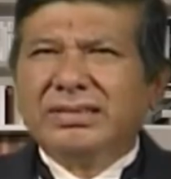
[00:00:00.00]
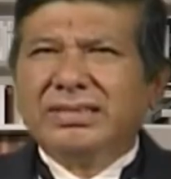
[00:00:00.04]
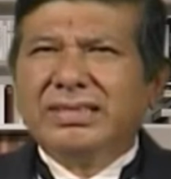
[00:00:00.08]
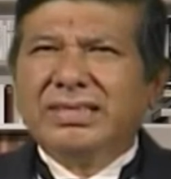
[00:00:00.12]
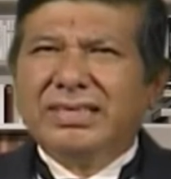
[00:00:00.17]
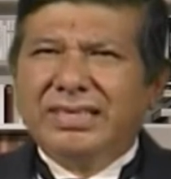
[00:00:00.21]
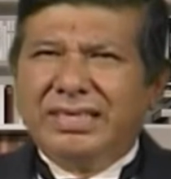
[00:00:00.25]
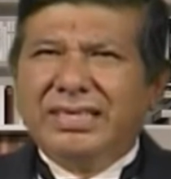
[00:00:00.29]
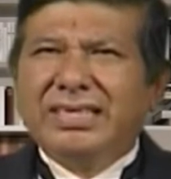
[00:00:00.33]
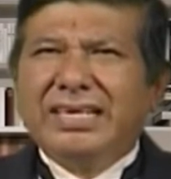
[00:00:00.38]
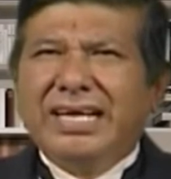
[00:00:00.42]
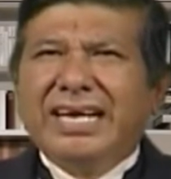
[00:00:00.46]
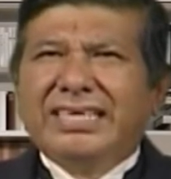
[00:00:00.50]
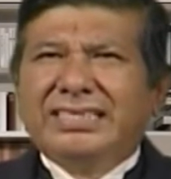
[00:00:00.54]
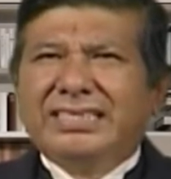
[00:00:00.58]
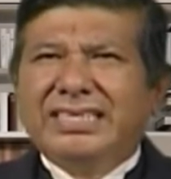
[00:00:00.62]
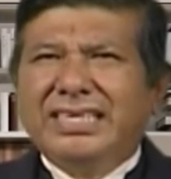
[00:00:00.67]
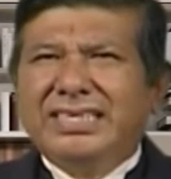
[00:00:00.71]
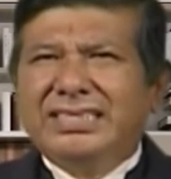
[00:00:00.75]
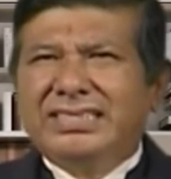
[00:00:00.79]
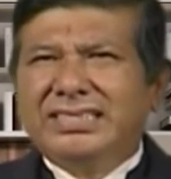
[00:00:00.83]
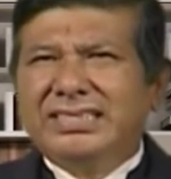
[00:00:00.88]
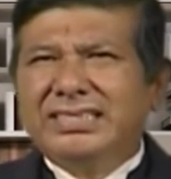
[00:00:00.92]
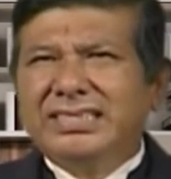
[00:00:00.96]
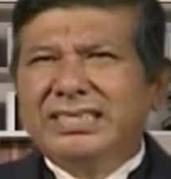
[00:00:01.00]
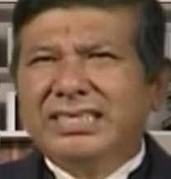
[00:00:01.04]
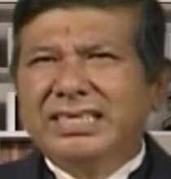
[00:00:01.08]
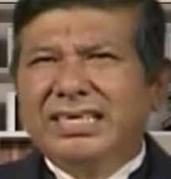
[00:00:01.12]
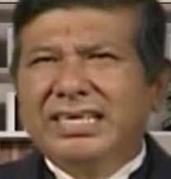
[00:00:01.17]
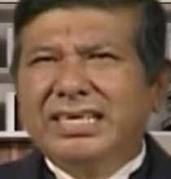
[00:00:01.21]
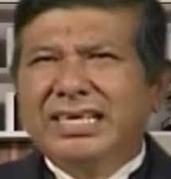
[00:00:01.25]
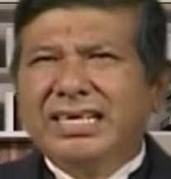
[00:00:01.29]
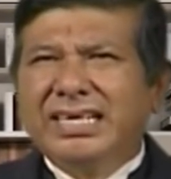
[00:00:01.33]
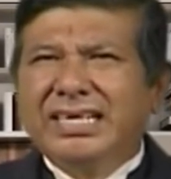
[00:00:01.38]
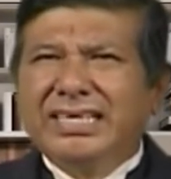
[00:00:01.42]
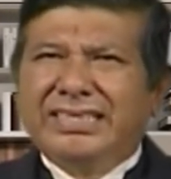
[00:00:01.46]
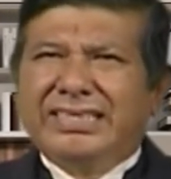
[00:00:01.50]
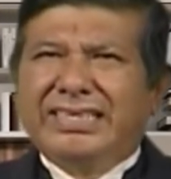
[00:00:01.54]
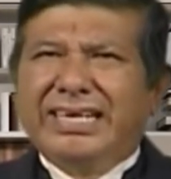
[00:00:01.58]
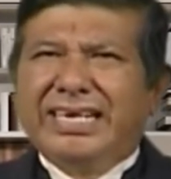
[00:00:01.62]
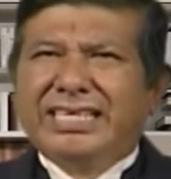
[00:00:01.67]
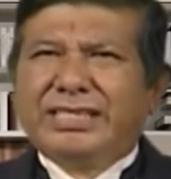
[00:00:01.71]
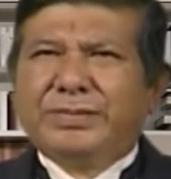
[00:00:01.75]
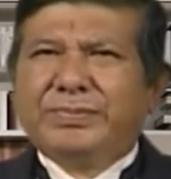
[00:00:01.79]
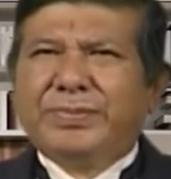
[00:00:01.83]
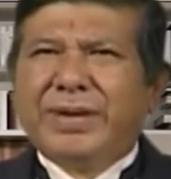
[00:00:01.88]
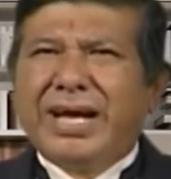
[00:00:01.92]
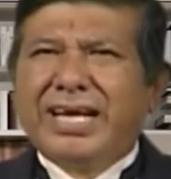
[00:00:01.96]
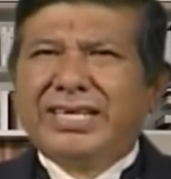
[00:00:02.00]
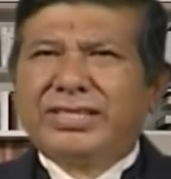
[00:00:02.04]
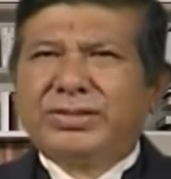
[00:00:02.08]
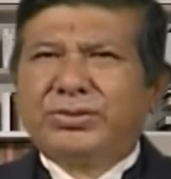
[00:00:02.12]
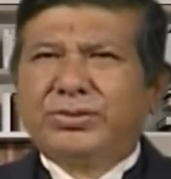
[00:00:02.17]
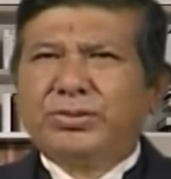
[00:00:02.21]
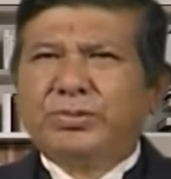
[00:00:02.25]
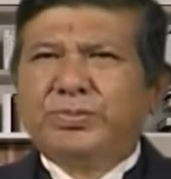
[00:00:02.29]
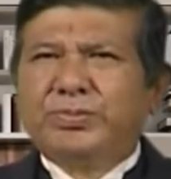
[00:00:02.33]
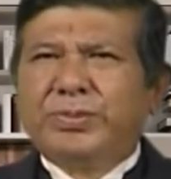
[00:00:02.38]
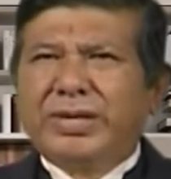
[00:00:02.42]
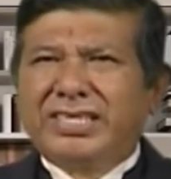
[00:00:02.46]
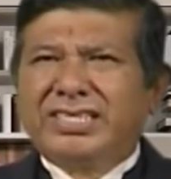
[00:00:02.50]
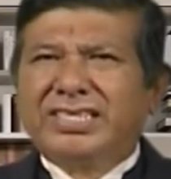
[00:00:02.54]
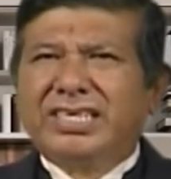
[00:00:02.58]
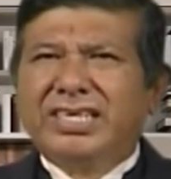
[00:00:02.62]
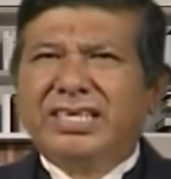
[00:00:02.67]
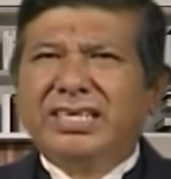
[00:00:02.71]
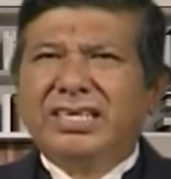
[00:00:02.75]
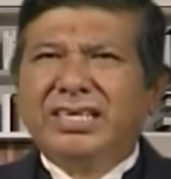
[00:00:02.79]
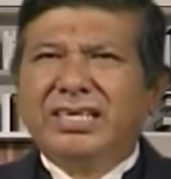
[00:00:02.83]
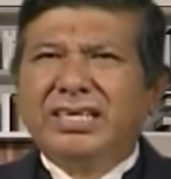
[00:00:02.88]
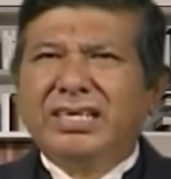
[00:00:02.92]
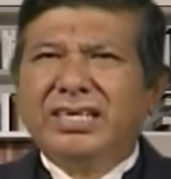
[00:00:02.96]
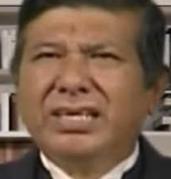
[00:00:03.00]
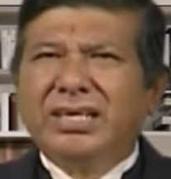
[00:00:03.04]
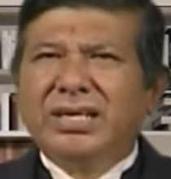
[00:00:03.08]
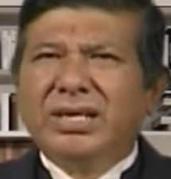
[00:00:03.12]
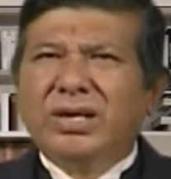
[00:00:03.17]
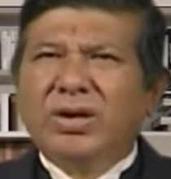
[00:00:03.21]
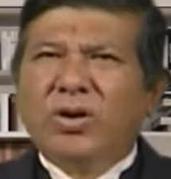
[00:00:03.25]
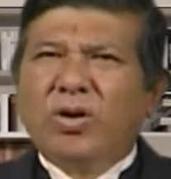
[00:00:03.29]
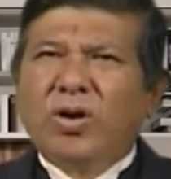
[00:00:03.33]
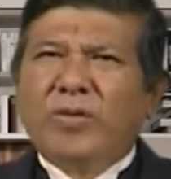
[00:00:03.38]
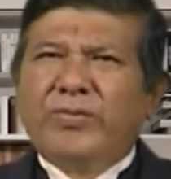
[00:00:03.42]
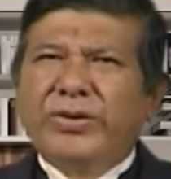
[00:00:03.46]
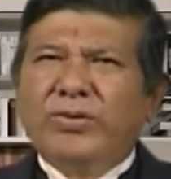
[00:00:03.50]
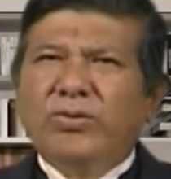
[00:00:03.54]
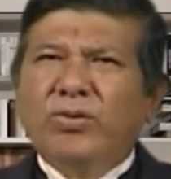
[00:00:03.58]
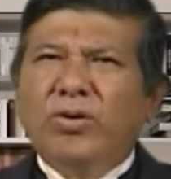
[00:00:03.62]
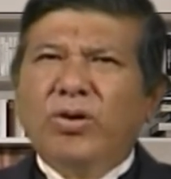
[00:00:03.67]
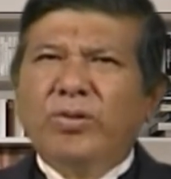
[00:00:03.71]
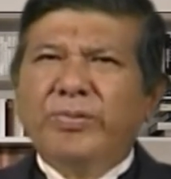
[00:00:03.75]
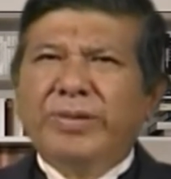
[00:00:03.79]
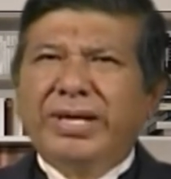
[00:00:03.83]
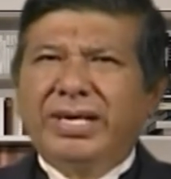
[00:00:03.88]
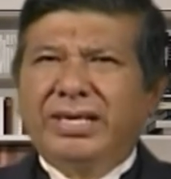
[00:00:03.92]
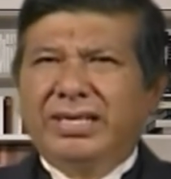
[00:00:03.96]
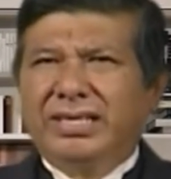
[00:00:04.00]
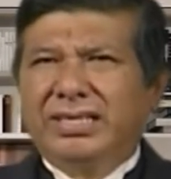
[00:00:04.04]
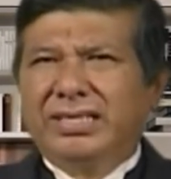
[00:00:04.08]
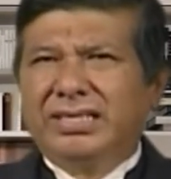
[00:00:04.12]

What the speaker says: Next is trespass to person of a woman,